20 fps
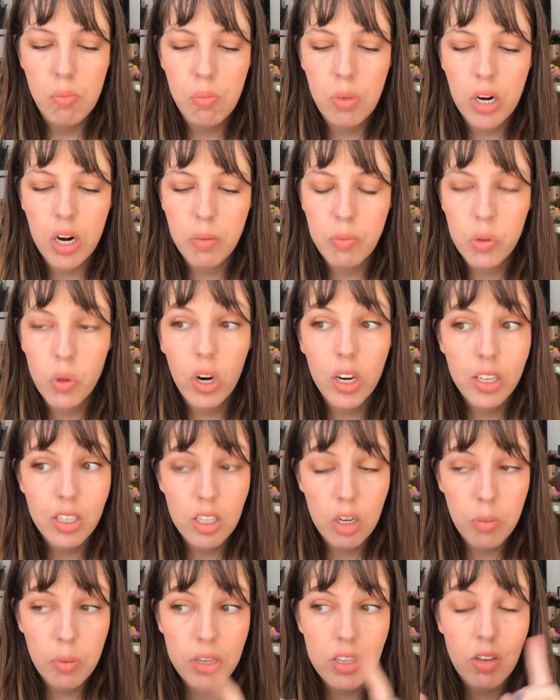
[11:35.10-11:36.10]
but I'm trying to
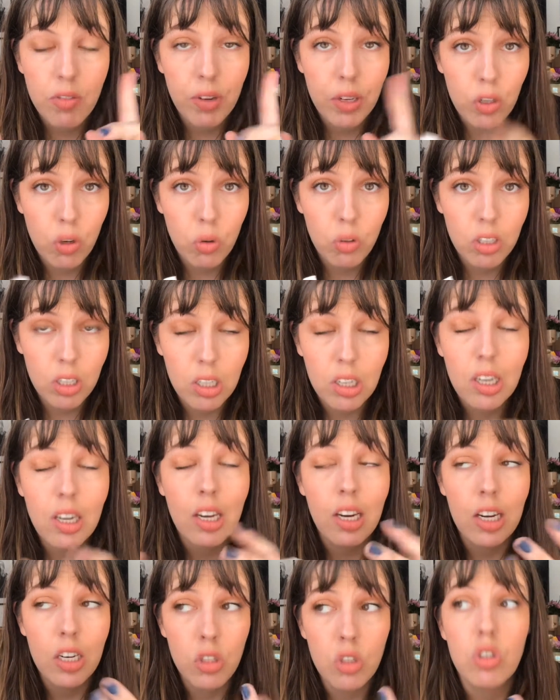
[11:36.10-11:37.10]
tell myself I don't need
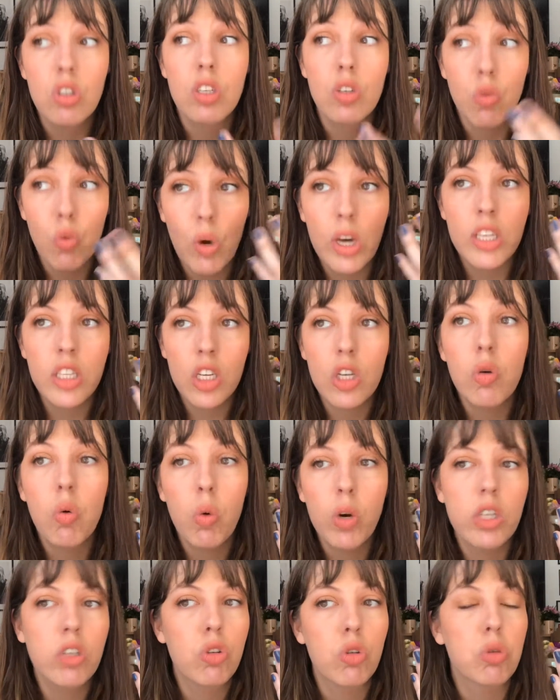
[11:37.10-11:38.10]
it, and it's
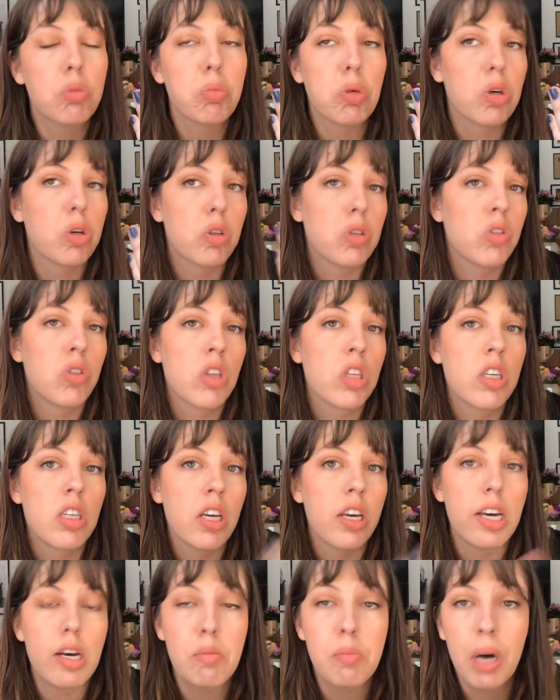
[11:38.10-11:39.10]
going to emerge the
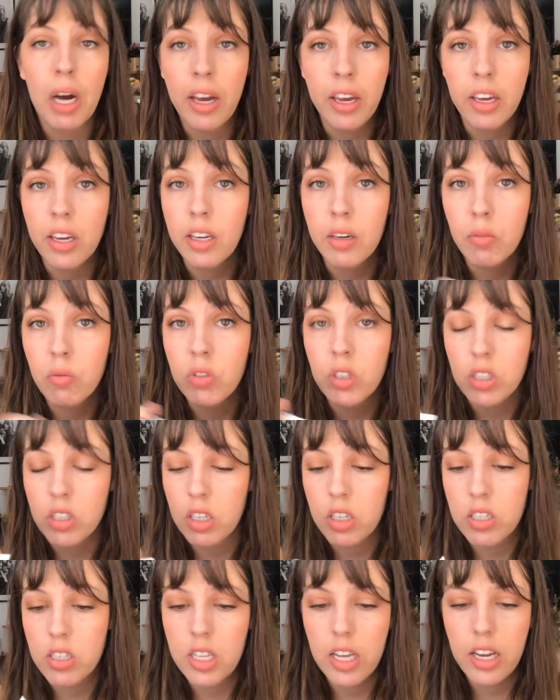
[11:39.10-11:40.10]
day I buy it, just
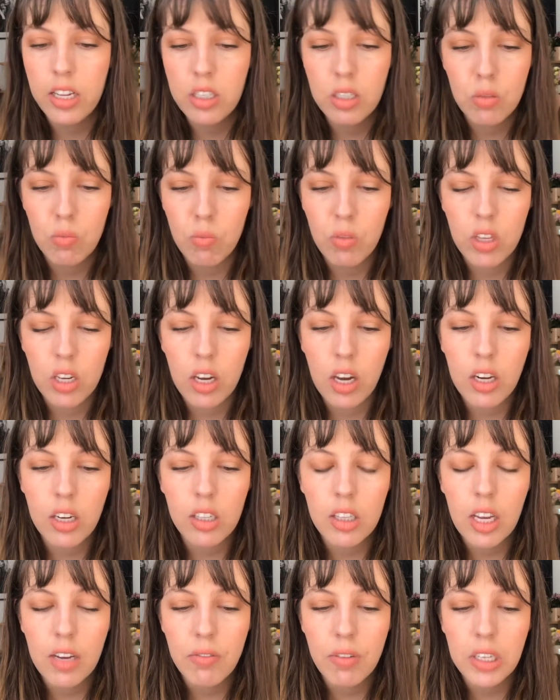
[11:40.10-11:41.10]
because that's the kind
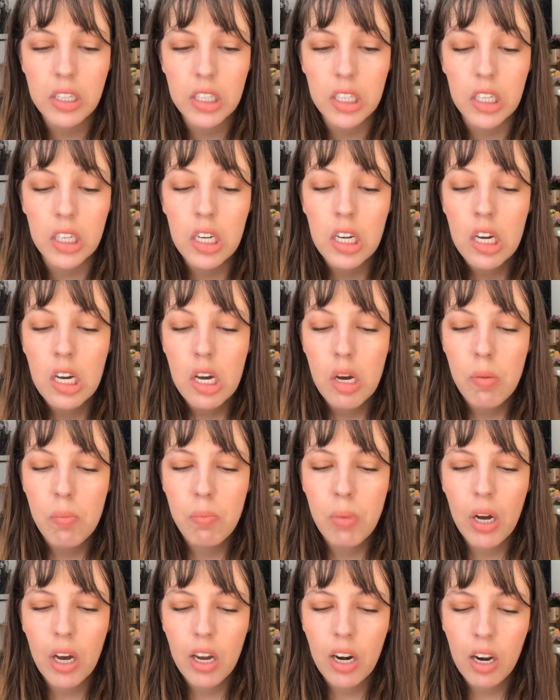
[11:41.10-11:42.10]
of life I lead.
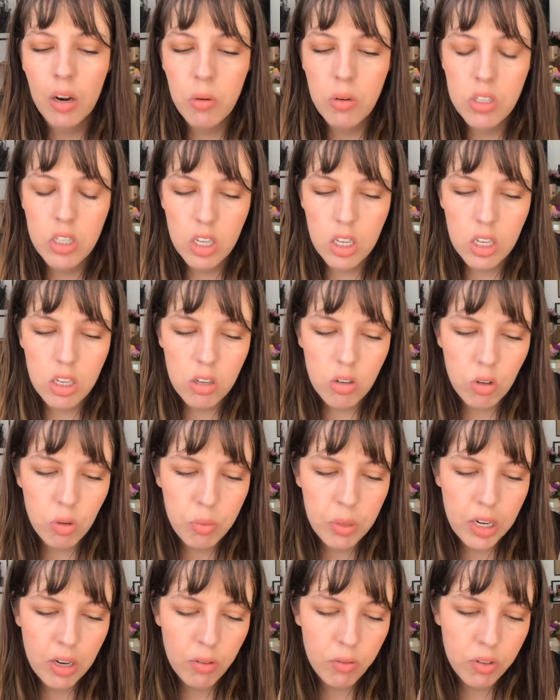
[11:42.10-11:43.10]
But I was in an
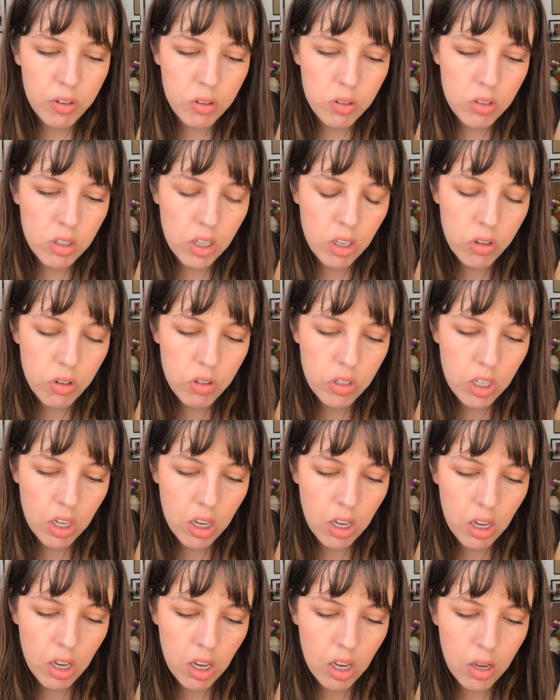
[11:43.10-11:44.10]
Urban Outfitters the other
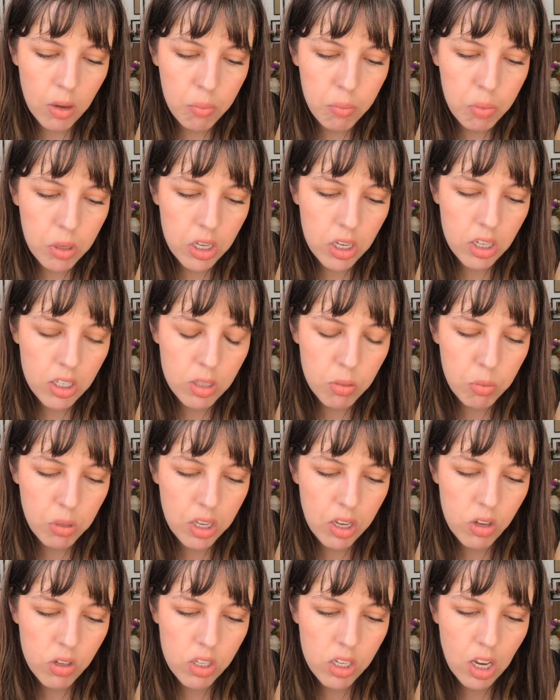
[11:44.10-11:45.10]
day picking
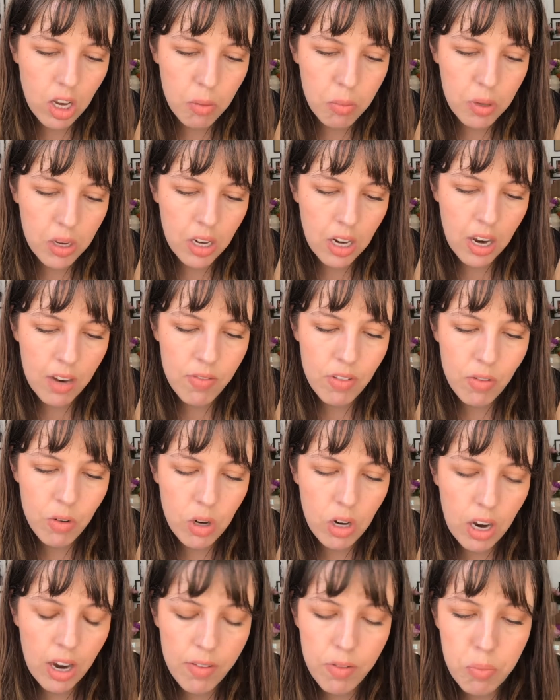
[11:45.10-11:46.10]
something else up, and I
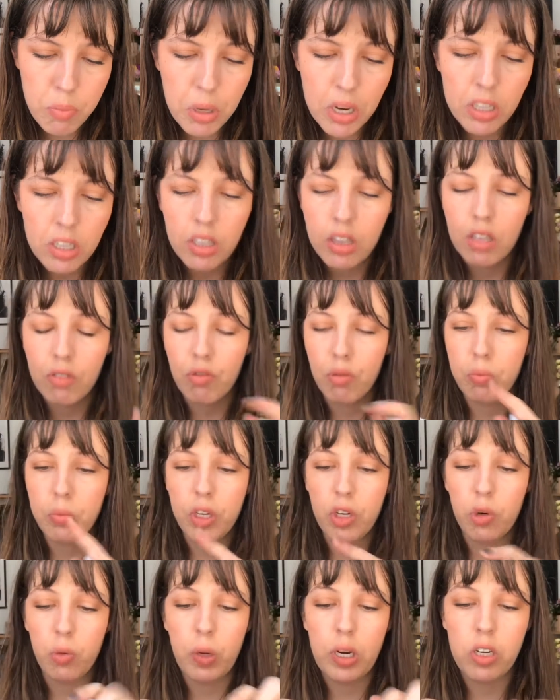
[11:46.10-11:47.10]
haven't bought anything from
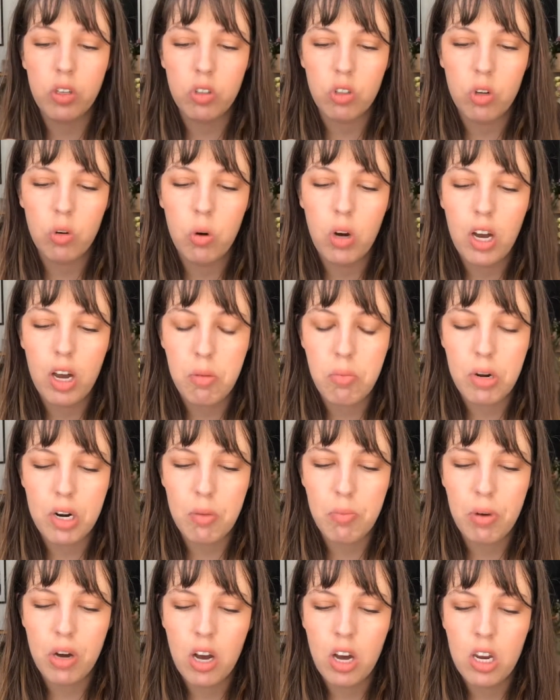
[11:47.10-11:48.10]
their range, oh hi, but
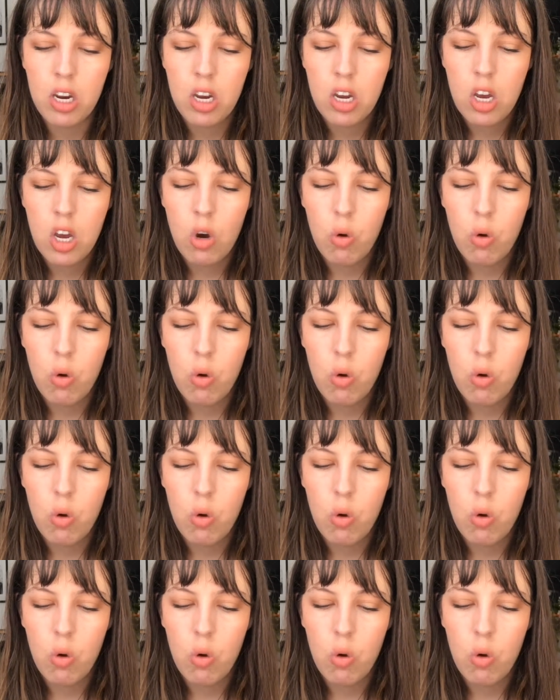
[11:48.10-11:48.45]
I bought